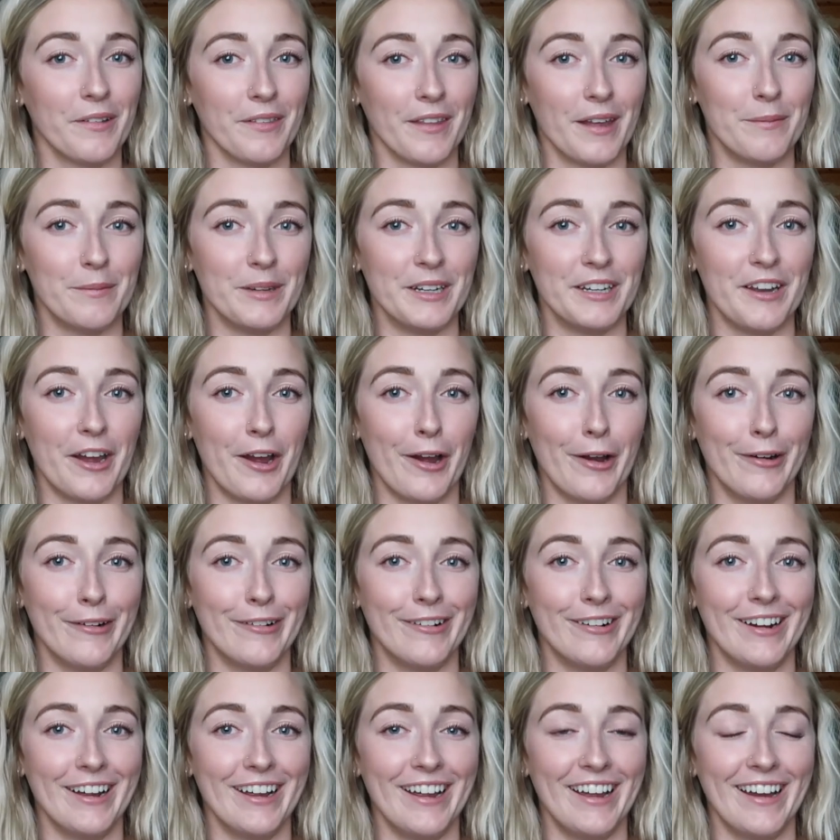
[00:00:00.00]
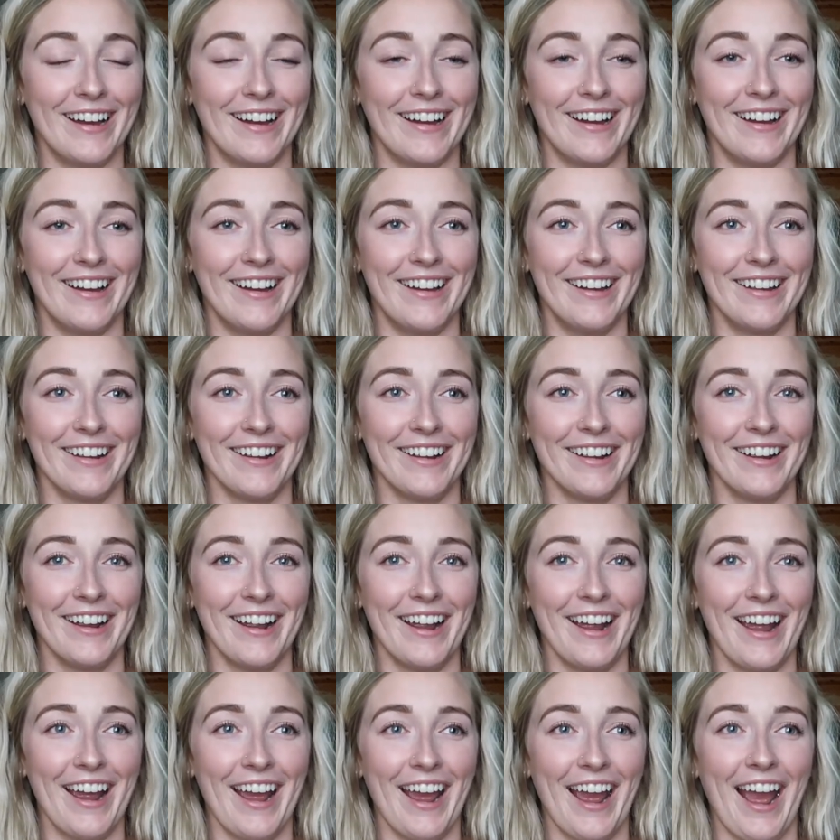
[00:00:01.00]
and let me know
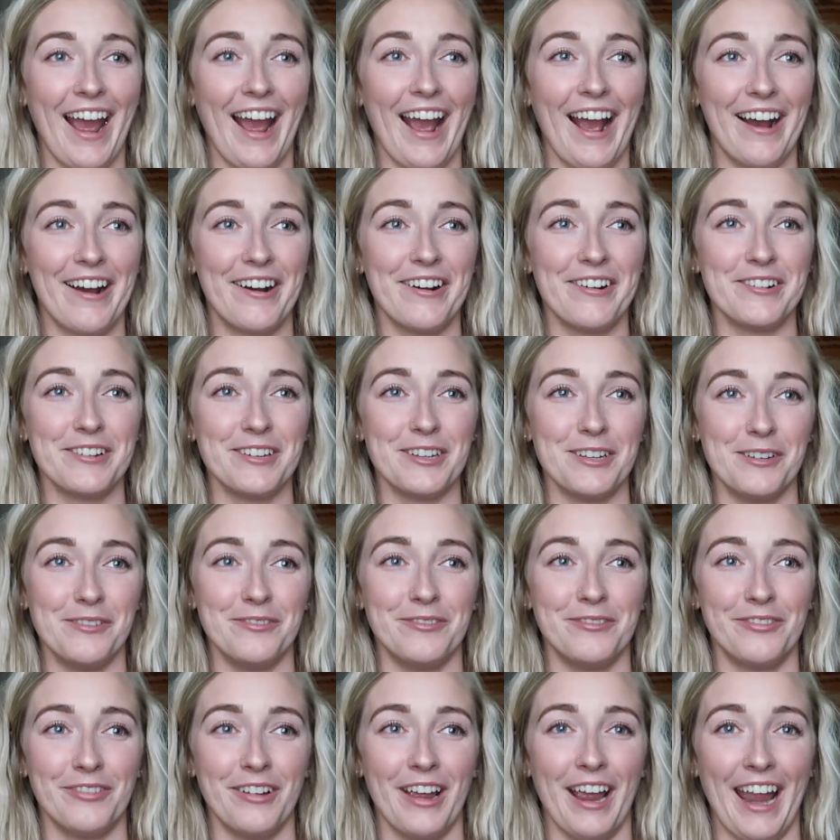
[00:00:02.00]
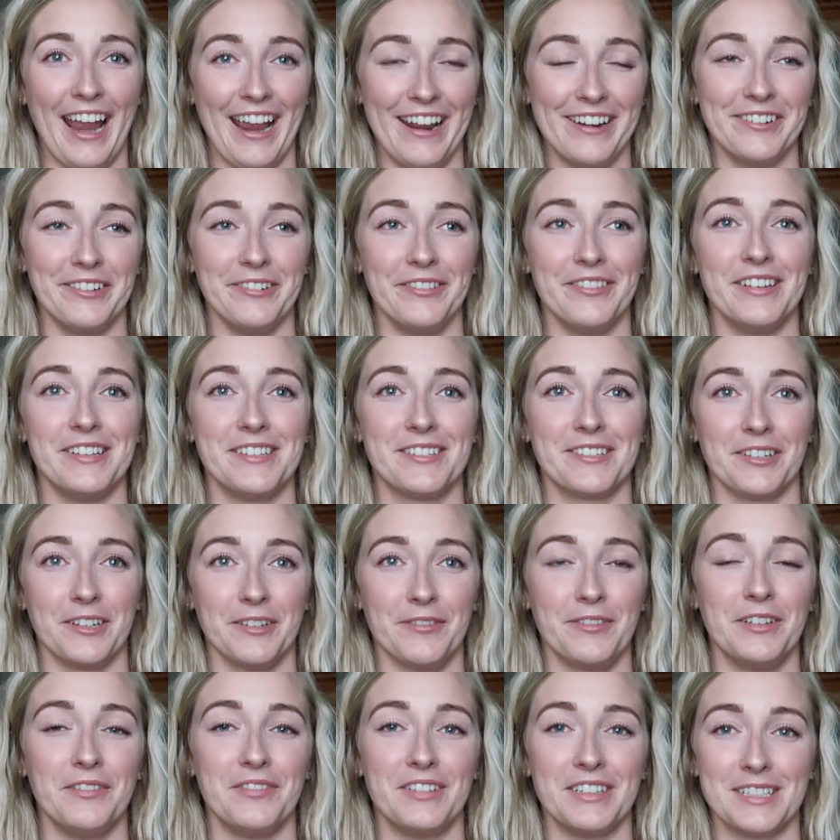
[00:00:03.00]
how you've handled this, or
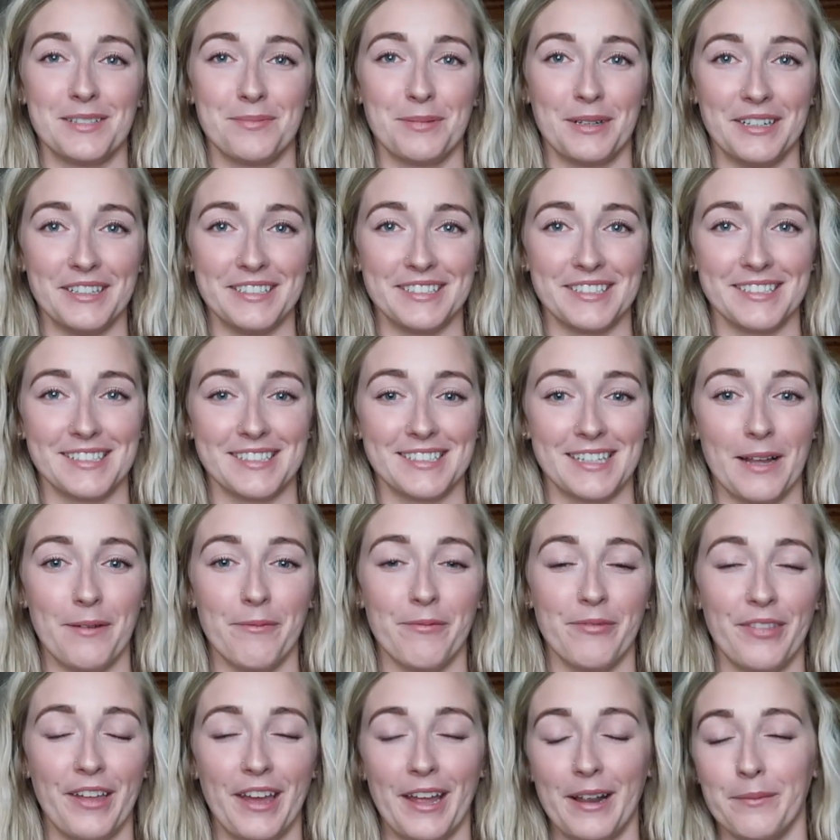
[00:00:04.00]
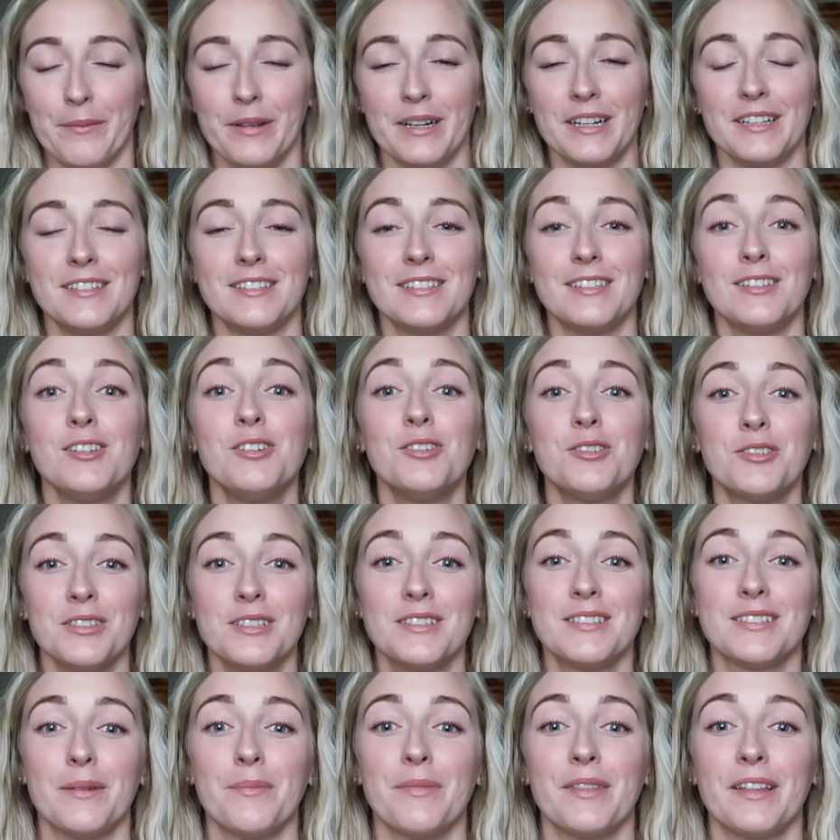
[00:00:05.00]
if you've experienced the same thing. But it's
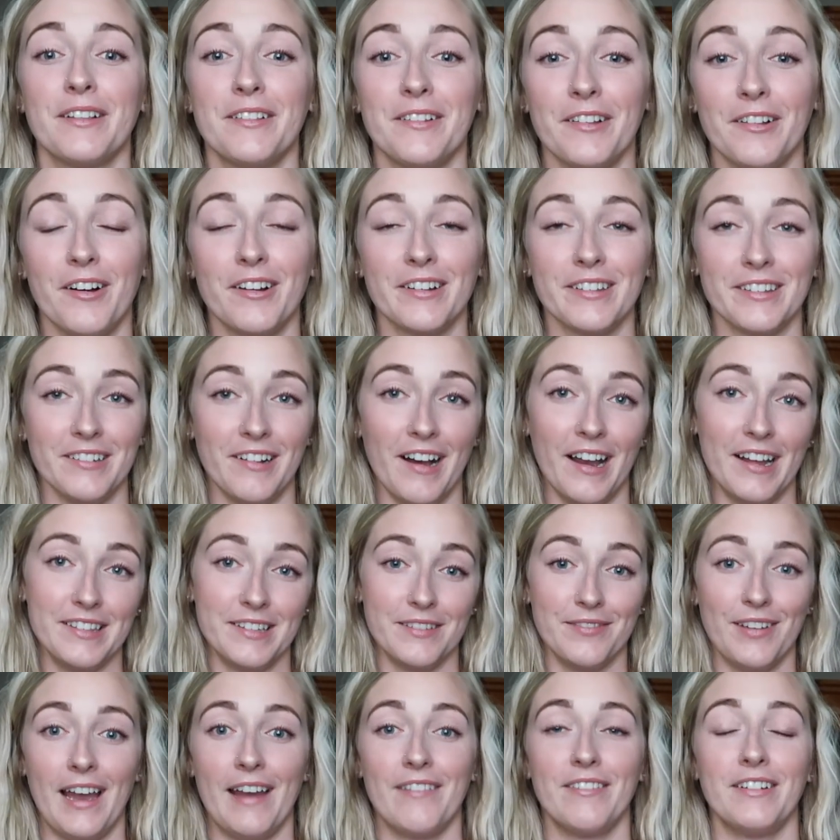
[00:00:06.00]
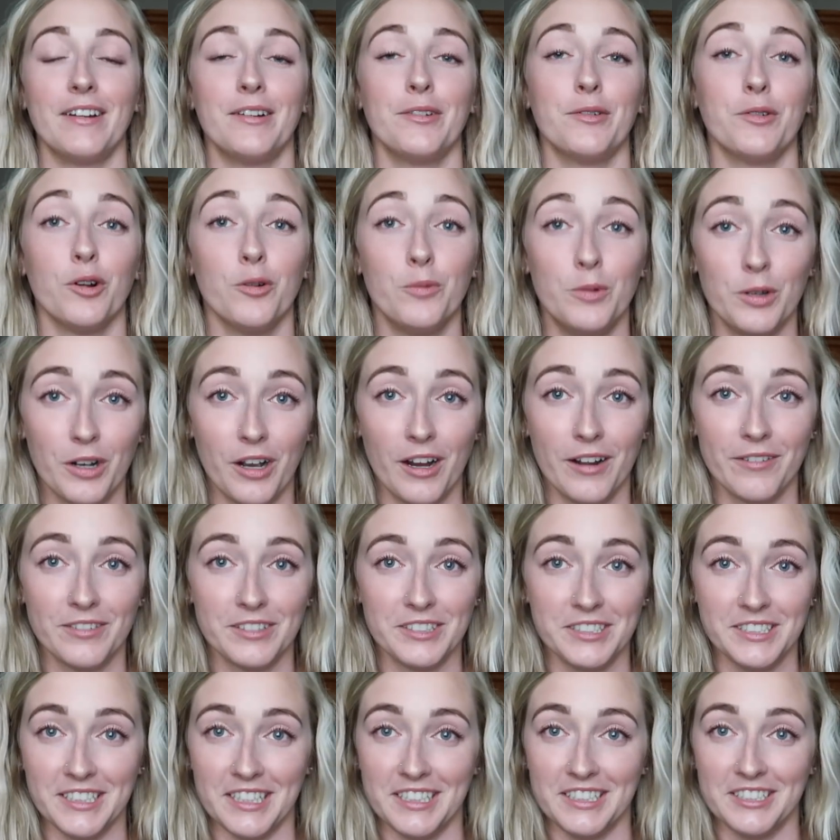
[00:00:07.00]
usually something along the lines of having a normal
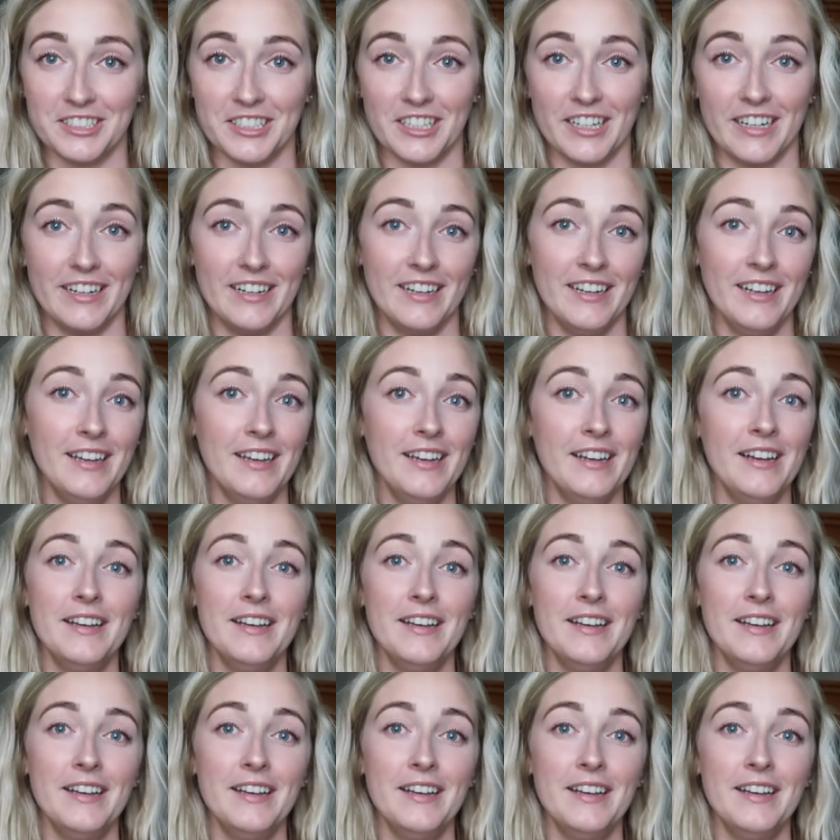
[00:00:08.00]
conversation.